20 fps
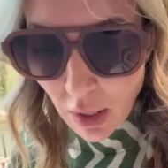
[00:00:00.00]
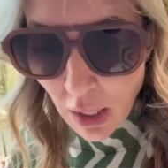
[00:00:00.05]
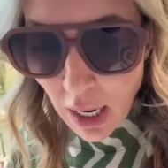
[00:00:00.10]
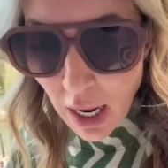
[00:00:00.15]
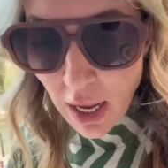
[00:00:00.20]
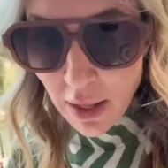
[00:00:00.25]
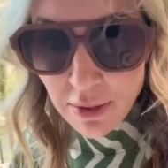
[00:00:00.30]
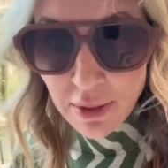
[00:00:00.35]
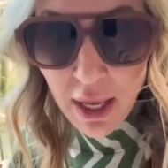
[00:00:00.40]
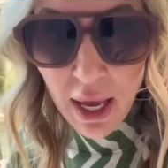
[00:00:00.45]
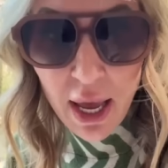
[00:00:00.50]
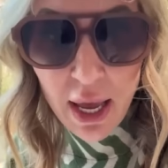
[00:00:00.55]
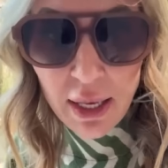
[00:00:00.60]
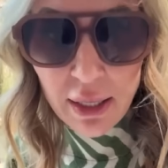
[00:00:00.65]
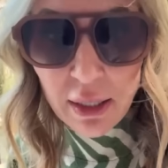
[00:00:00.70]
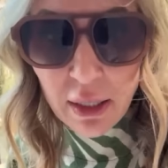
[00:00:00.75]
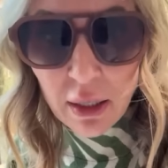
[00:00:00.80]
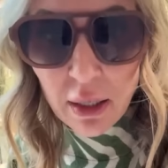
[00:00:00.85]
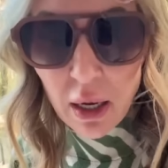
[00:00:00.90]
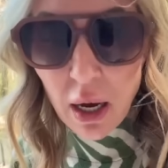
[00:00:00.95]
And
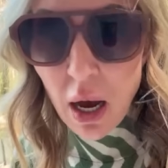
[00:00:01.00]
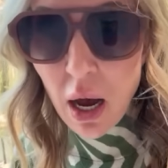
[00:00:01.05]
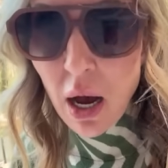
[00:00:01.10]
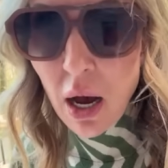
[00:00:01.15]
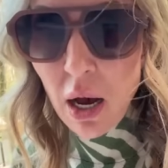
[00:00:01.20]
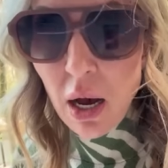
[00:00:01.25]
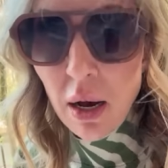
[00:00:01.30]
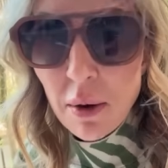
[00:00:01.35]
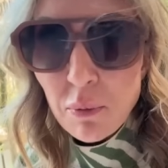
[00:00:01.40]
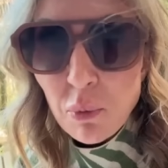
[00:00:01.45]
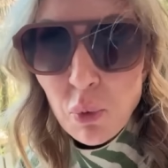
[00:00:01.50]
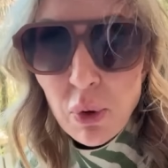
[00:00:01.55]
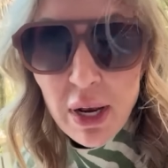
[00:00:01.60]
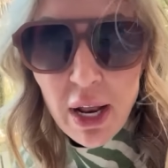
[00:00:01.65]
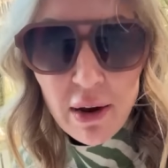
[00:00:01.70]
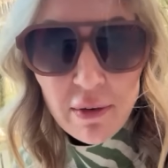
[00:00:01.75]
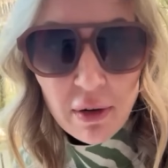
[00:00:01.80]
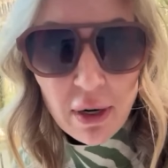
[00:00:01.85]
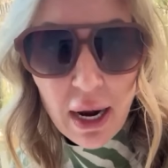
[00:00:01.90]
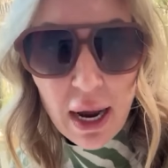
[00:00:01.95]
then
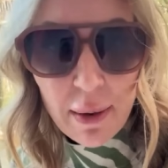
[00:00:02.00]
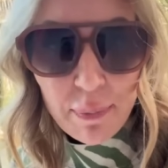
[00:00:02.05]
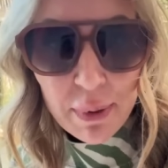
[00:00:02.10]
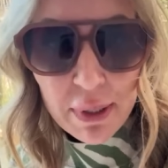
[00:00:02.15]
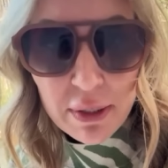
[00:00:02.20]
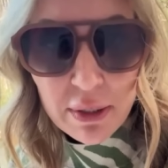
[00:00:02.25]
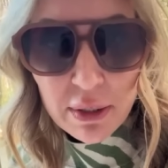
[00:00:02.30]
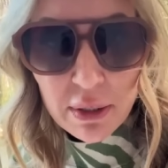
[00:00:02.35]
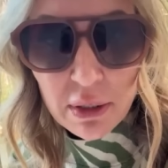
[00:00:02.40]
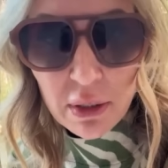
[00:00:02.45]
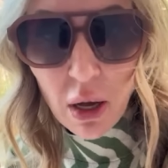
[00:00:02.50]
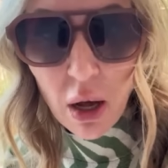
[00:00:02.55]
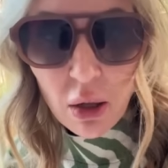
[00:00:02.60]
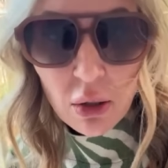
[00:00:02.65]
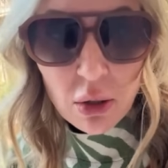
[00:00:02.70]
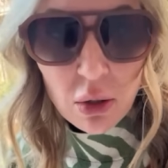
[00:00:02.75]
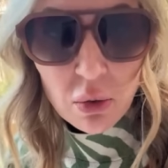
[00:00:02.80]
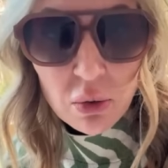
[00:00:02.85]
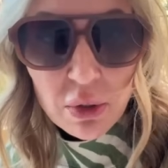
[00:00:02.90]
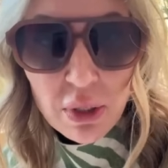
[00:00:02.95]
whatever happens, I'll
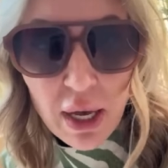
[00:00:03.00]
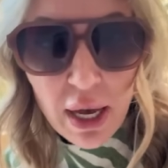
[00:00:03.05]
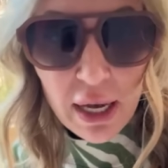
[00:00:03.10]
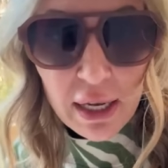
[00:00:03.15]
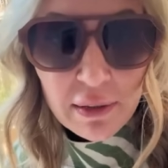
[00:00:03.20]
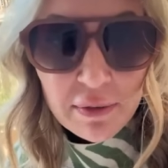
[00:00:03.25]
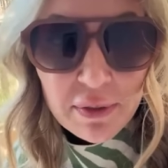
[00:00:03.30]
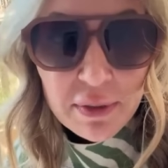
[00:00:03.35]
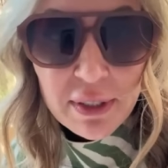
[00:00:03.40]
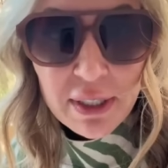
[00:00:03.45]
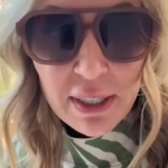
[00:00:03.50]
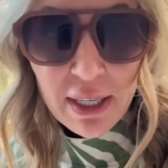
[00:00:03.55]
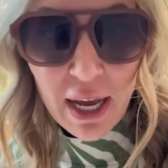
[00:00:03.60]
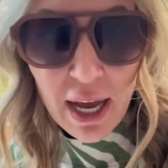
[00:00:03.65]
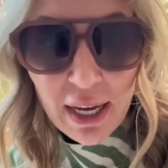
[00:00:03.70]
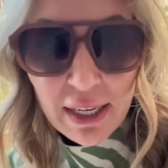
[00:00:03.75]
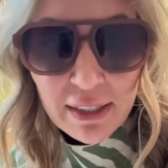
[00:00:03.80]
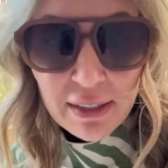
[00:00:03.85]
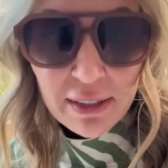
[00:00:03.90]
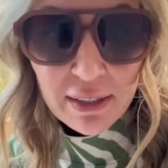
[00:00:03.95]
go live
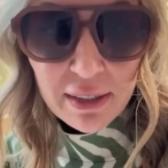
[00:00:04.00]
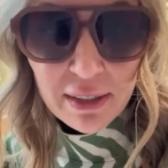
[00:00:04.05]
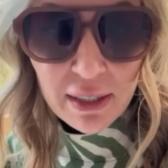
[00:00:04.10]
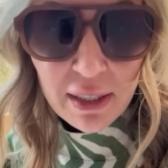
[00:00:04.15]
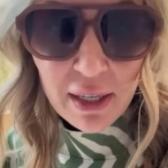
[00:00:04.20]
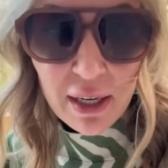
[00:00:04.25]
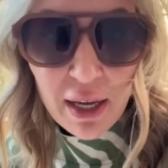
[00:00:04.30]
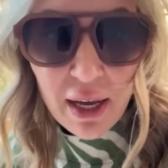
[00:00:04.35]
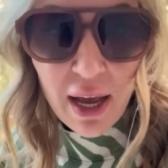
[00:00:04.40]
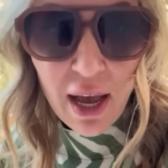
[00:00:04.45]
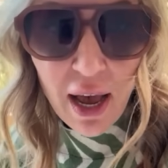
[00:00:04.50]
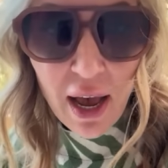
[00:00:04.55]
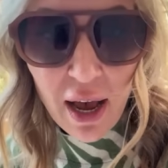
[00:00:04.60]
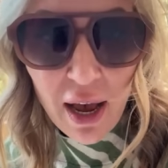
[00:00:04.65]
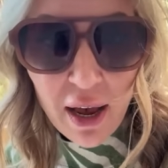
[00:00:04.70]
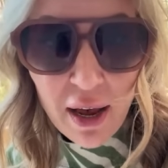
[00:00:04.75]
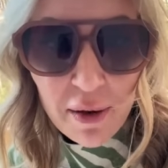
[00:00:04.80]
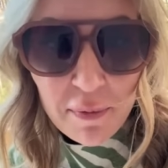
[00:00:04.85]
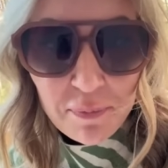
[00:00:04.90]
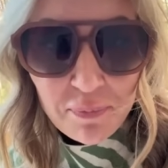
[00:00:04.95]
tonight
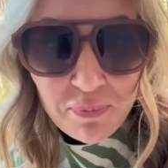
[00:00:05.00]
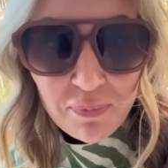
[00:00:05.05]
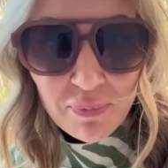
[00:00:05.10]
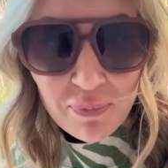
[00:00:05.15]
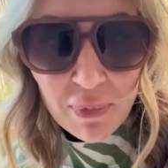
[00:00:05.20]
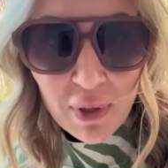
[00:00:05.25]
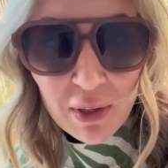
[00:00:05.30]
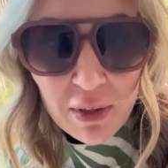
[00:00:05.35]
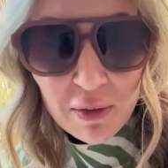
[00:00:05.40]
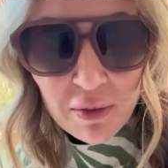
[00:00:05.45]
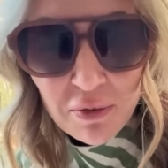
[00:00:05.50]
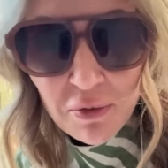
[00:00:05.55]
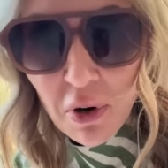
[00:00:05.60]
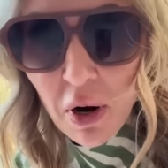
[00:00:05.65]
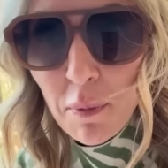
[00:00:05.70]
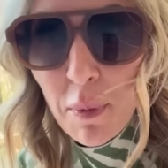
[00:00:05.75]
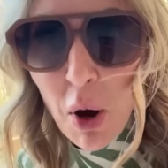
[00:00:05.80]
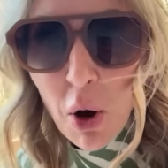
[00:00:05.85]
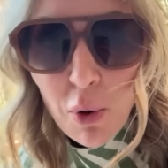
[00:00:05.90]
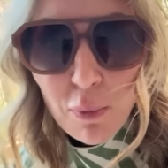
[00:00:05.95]

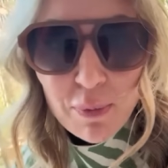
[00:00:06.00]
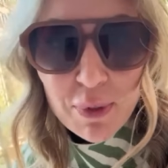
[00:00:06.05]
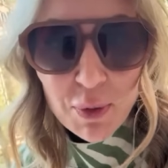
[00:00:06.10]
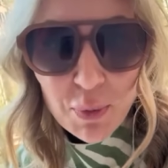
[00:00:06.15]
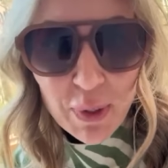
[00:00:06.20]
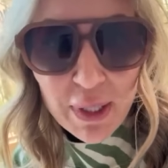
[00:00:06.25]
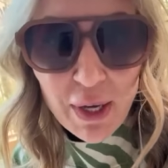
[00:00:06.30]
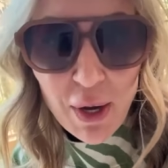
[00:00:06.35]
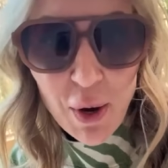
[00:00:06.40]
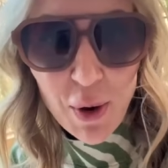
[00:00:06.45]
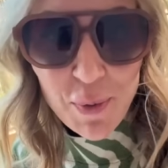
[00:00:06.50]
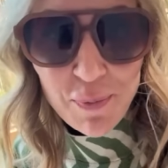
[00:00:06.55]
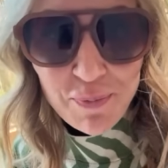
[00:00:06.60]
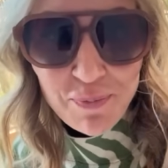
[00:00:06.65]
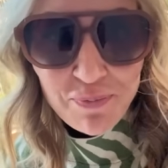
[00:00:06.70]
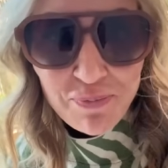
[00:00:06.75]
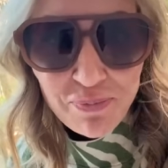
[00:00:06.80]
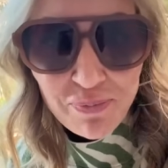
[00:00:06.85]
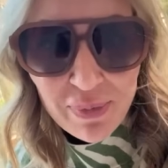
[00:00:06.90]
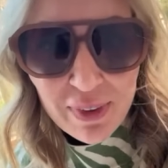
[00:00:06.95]
from Home Sweet Home.
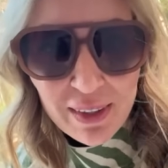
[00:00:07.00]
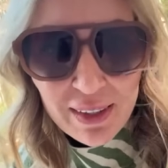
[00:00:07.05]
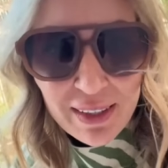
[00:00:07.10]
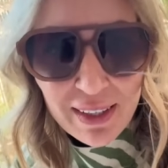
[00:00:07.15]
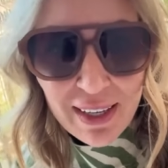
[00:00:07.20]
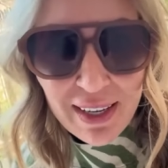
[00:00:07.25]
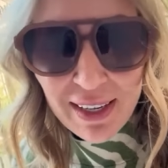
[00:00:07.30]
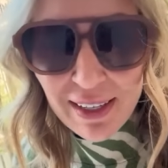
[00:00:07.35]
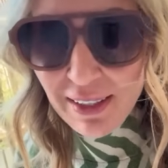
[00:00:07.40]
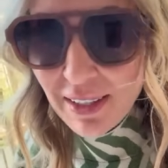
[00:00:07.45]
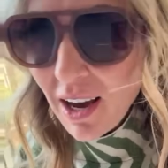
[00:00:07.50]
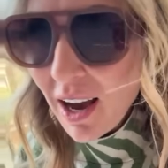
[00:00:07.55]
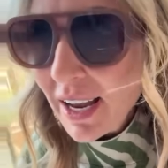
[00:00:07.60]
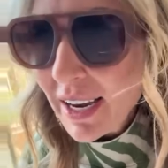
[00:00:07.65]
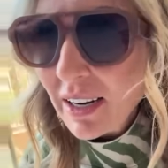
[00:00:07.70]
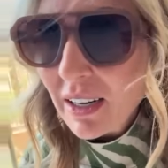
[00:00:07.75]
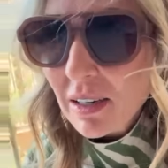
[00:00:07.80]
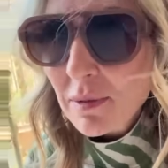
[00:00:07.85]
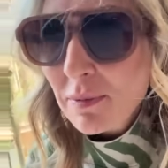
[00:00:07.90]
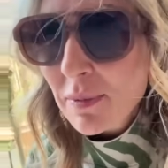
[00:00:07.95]
Not
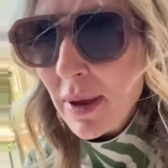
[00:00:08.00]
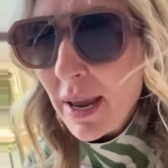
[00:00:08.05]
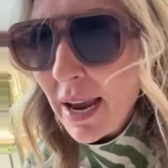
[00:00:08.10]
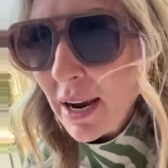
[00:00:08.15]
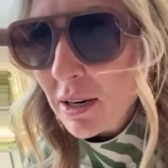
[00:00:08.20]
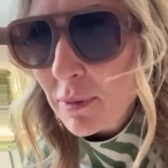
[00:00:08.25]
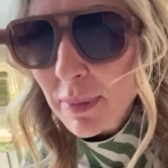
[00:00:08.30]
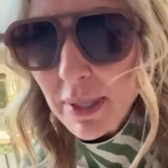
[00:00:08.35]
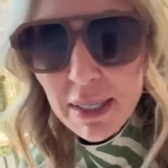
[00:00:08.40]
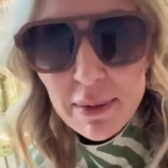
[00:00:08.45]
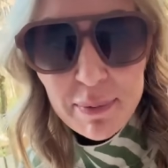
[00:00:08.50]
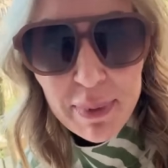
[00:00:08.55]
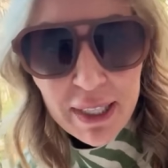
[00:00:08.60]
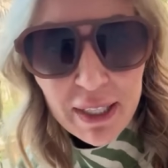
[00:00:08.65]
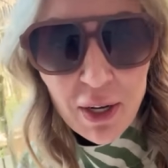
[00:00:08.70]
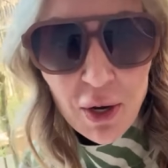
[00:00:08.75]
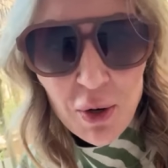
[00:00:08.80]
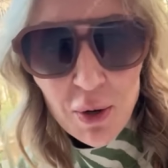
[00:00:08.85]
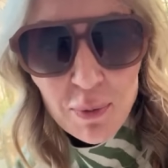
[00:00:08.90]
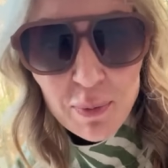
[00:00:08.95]

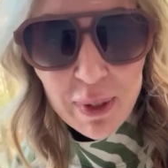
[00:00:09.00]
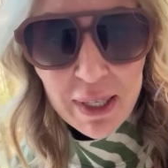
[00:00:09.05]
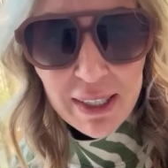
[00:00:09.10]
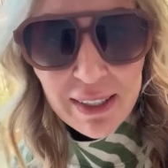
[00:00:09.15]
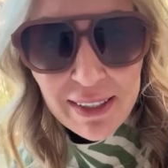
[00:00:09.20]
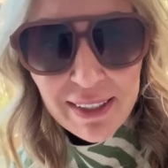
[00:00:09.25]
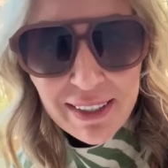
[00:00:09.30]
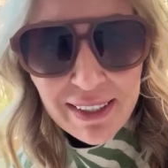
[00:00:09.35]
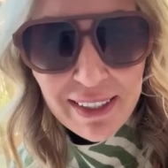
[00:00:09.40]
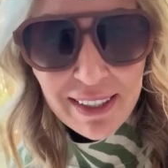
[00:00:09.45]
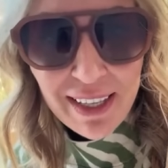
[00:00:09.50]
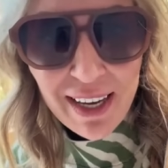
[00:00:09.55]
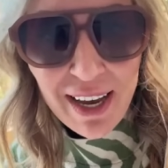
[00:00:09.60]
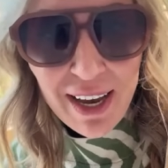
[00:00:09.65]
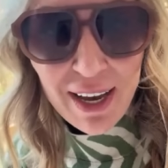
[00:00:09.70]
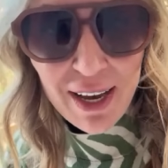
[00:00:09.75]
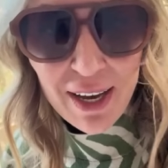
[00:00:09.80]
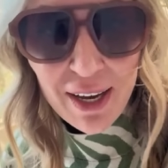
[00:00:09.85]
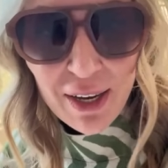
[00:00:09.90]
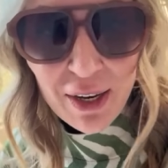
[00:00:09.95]
Airbnb home, but
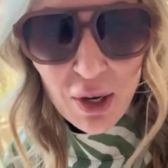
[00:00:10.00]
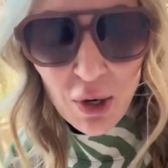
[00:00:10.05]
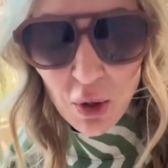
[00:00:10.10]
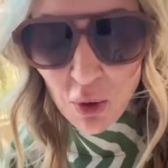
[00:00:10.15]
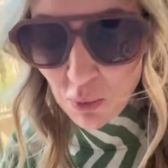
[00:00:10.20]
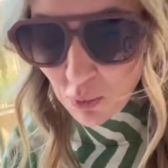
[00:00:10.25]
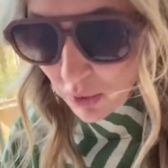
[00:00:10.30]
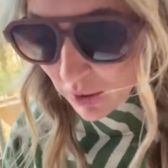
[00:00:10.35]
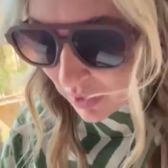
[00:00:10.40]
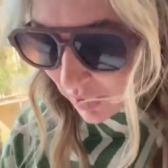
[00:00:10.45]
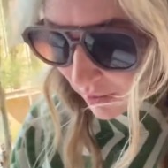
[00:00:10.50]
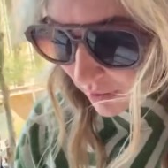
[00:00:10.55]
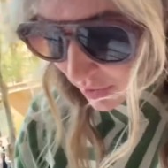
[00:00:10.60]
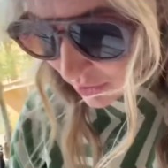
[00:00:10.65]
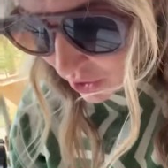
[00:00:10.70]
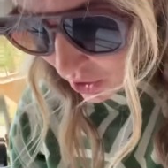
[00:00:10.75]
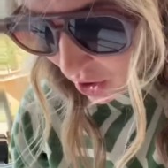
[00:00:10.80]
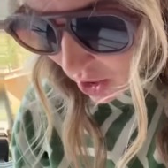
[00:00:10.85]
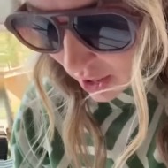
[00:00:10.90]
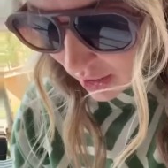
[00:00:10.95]
home with
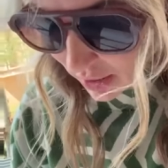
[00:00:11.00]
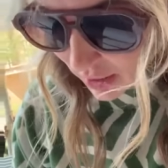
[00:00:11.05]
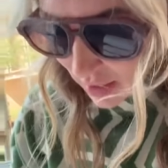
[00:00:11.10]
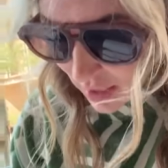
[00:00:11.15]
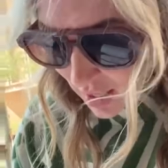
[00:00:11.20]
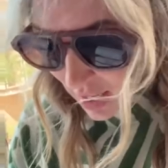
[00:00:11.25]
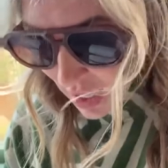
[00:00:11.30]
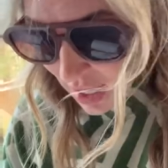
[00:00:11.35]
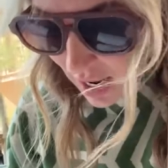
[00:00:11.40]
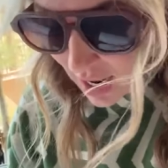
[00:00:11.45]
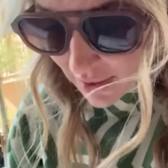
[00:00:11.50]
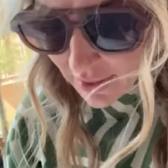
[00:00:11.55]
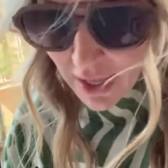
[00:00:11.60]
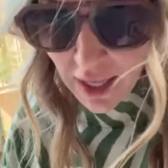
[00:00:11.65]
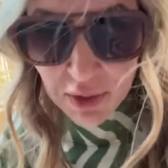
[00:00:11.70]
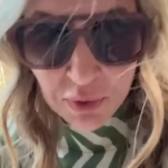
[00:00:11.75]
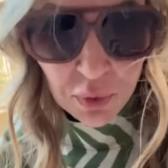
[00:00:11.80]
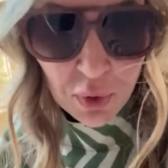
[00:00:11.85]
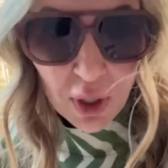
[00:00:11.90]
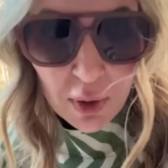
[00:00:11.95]
John. And
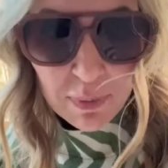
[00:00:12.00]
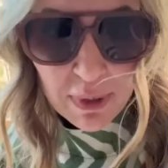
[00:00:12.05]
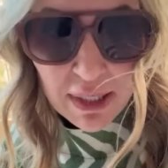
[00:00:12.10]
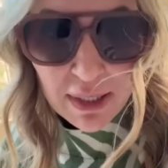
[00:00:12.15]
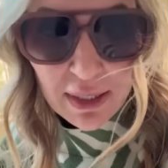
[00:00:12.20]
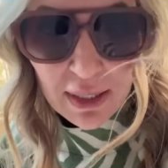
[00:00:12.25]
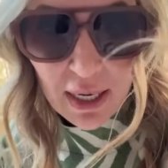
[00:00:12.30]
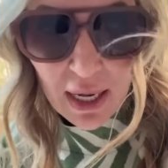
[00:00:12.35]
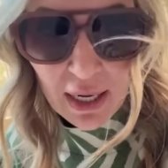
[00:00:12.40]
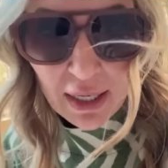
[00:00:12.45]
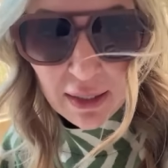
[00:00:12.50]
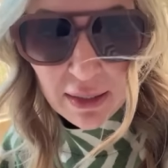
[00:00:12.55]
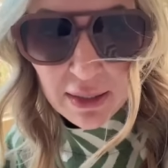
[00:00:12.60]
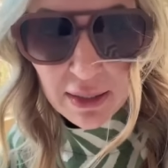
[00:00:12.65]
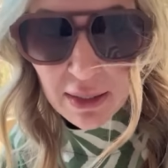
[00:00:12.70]
that's where I'll be tonight.